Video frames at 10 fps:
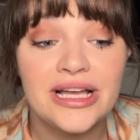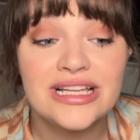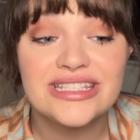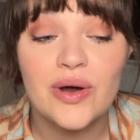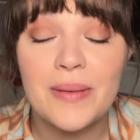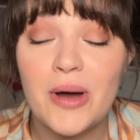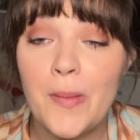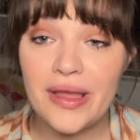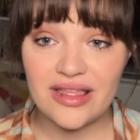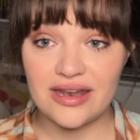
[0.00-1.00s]
So I'm
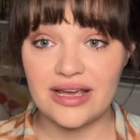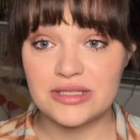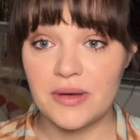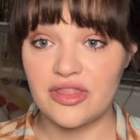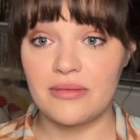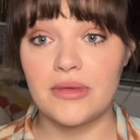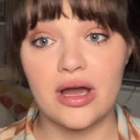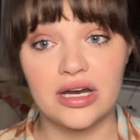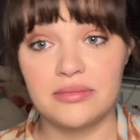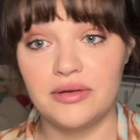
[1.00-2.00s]
hoping that next month I'm not
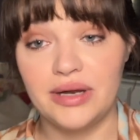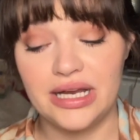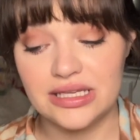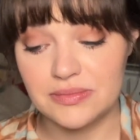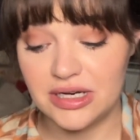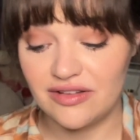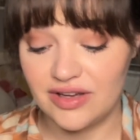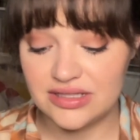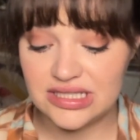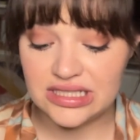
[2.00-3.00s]
going to be reading as many
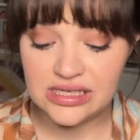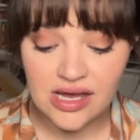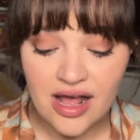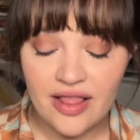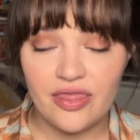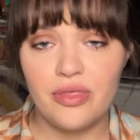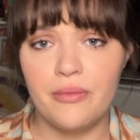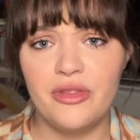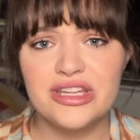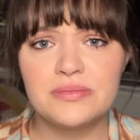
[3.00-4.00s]
fantasy.
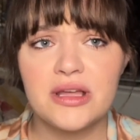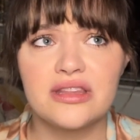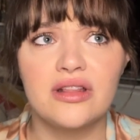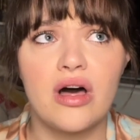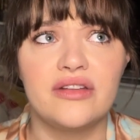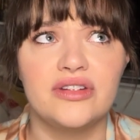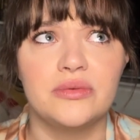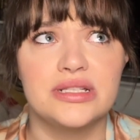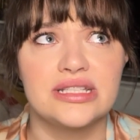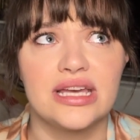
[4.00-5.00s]
This month, a lot of it
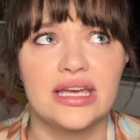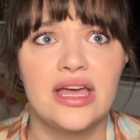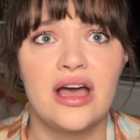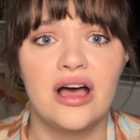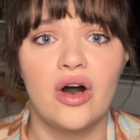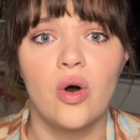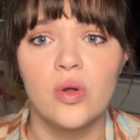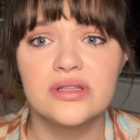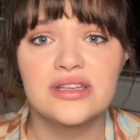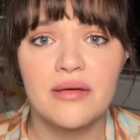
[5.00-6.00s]
was like
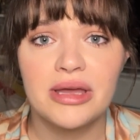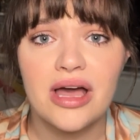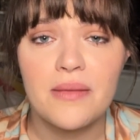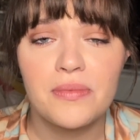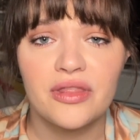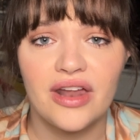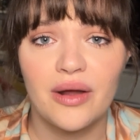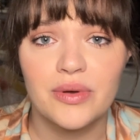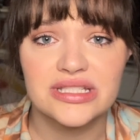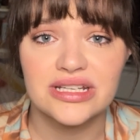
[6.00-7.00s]
holds coming up that I
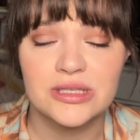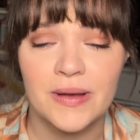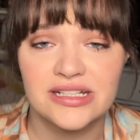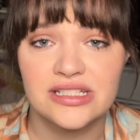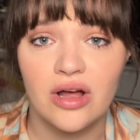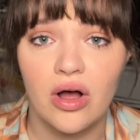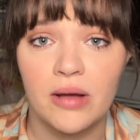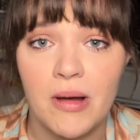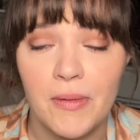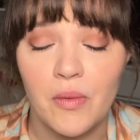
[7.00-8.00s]
wasn't expecting to all
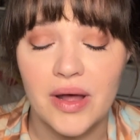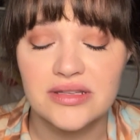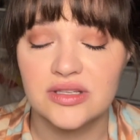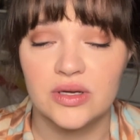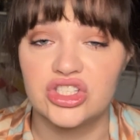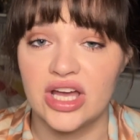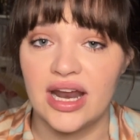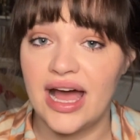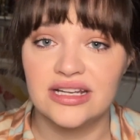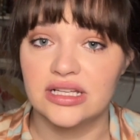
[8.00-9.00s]
come up at once. So I just kind of
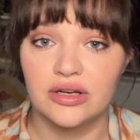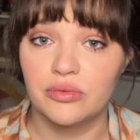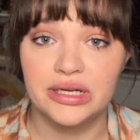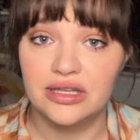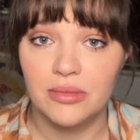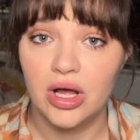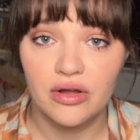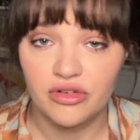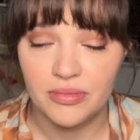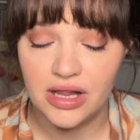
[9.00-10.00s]
had to like read them all
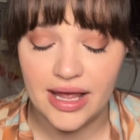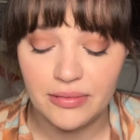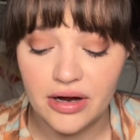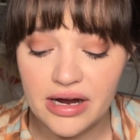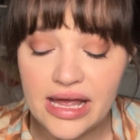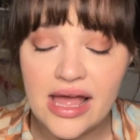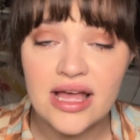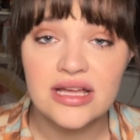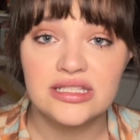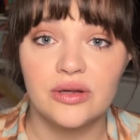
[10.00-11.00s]
from the library.
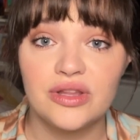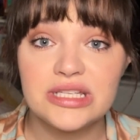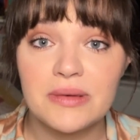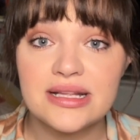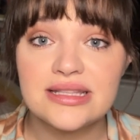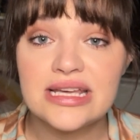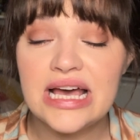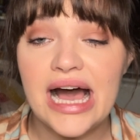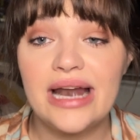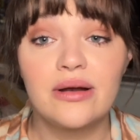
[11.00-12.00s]
So this month,
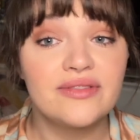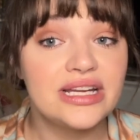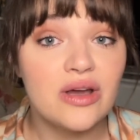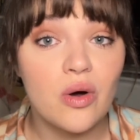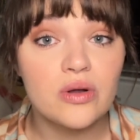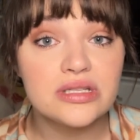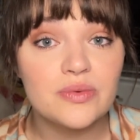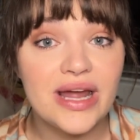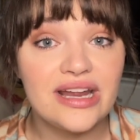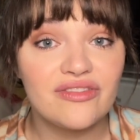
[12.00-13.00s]
I don't have any holds
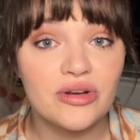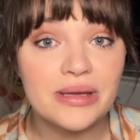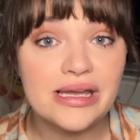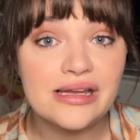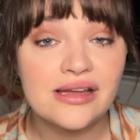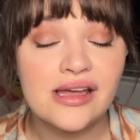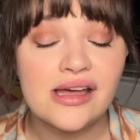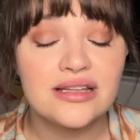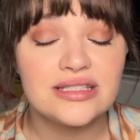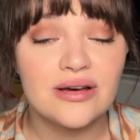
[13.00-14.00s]
waiting for me.
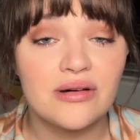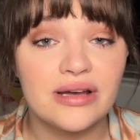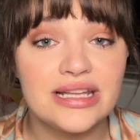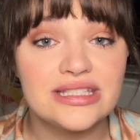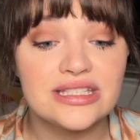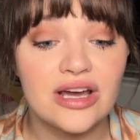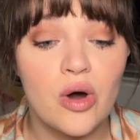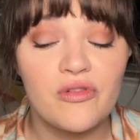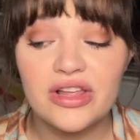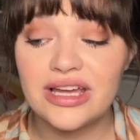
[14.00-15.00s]
So it's
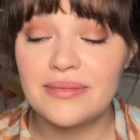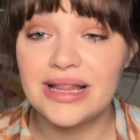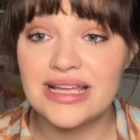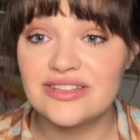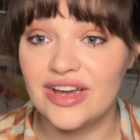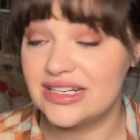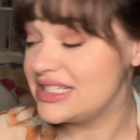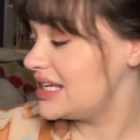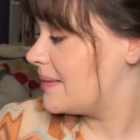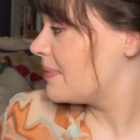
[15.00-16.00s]
hopefully going to be less
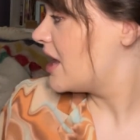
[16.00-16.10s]
fantasy.